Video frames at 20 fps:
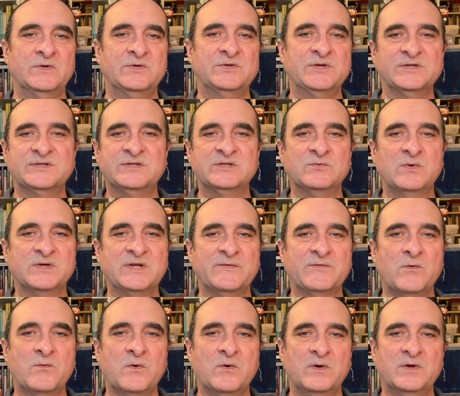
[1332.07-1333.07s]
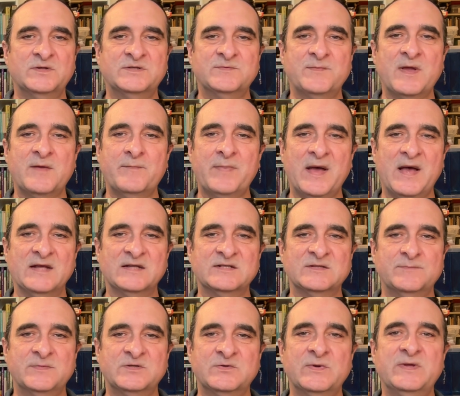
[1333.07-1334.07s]
just as whatever words may pass
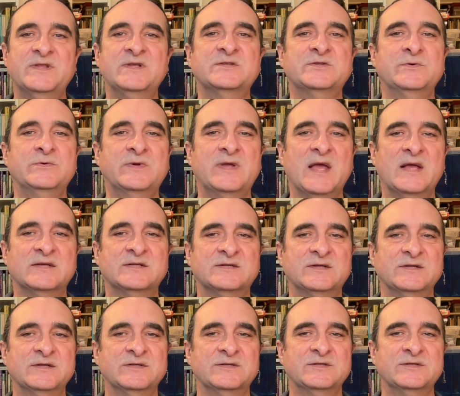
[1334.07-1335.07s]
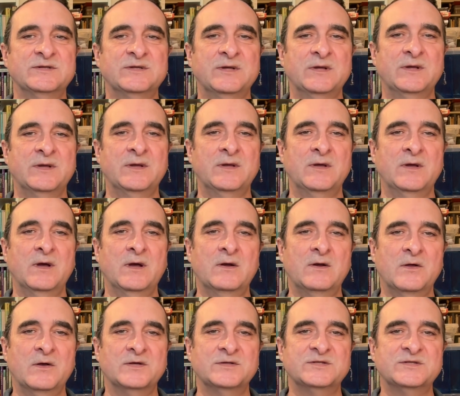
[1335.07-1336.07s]
between the two gangsters are
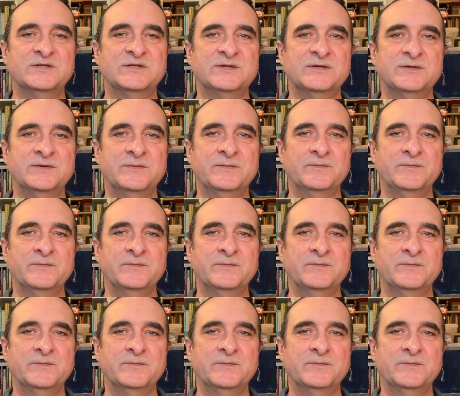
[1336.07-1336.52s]
lost,